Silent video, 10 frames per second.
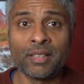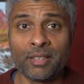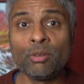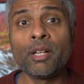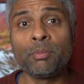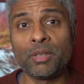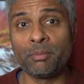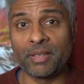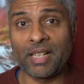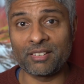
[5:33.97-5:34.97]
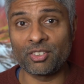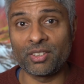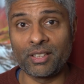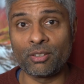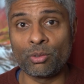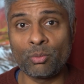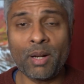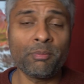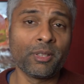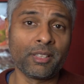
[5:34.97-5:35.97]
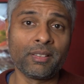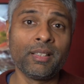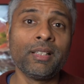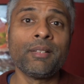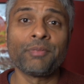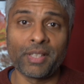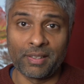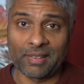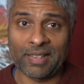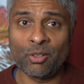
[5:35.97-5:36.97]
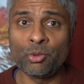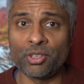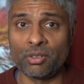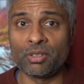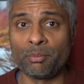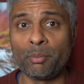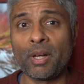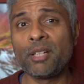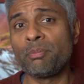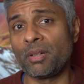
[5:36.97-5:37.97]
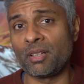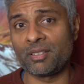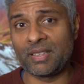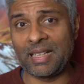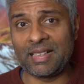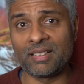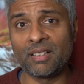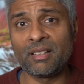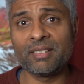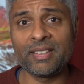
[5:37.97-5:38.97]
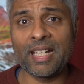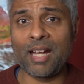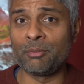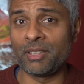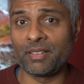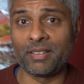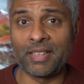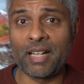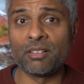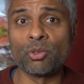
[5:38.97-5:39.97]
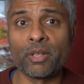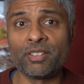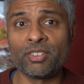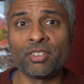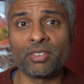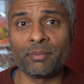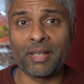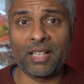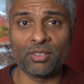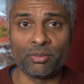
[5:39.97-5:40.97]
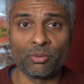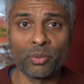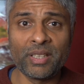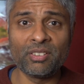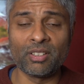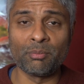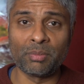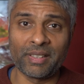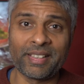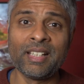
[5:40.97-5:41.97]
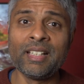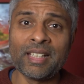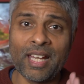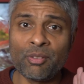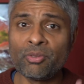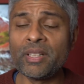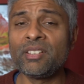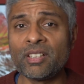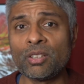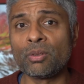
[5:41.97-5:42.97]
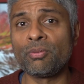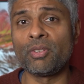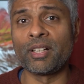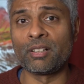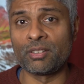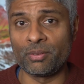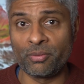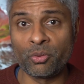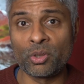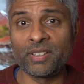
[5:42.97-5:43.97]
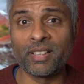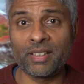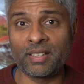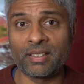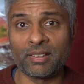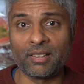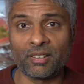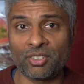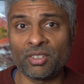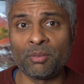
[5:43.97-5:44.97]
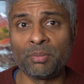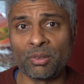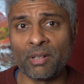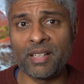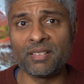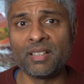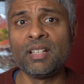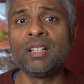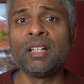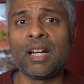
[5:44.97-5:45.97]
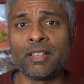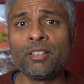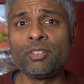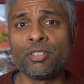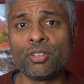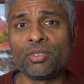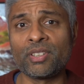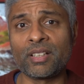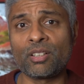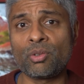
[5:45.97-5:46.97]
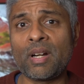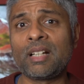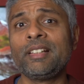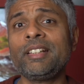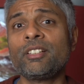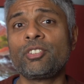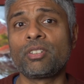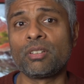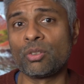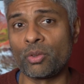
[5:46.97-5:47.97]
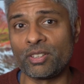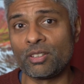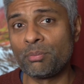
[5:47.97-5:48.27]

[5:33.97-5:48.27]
UAPP has a secret weapon. It allows you to bypass that nasty habit that the Android system has of resampling every single file to 48 kHz sample rate and introducing crackly digital noise in the